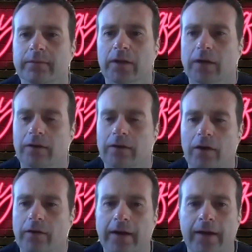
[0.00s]
an
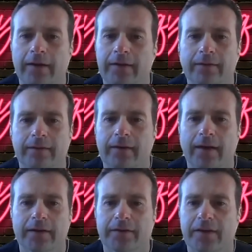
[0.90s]
RA
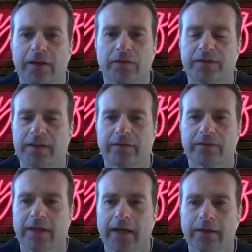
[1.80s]
and a tax-free savings
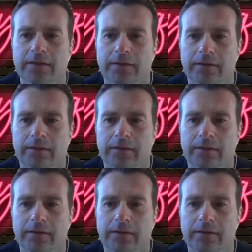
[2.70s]
account?